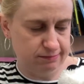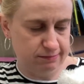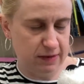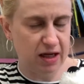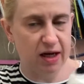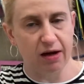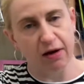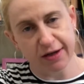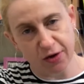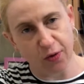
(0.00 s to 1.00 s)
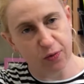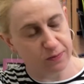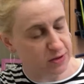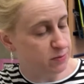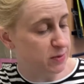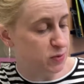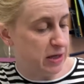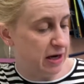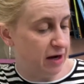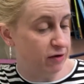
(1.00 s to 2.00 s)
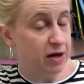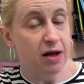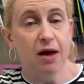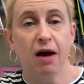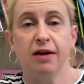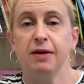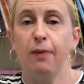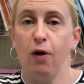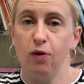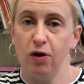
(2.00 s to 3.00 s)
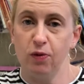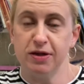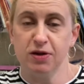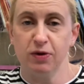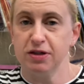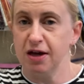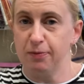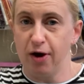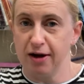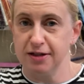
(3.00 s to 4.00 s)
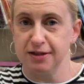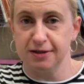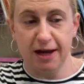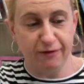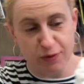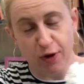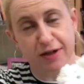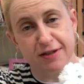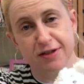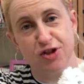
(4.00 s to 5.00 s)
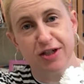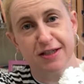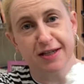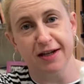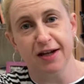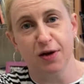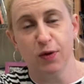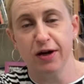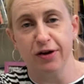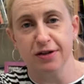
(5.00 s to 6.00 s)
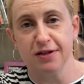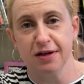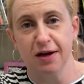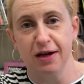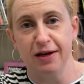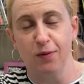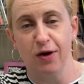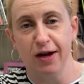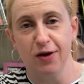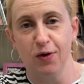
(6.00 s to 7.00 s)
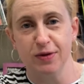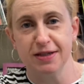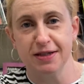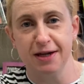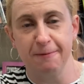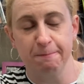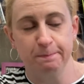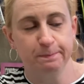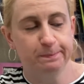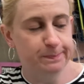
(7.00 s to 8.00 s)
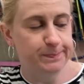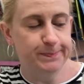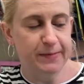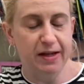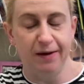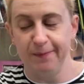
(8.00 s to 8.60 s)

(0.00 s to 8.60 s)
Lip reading: Yeah, I know. Sometimes we get angry. I think Polo is going to have to practice the chill skill like we learned a little while ago, isn't he? Yeah.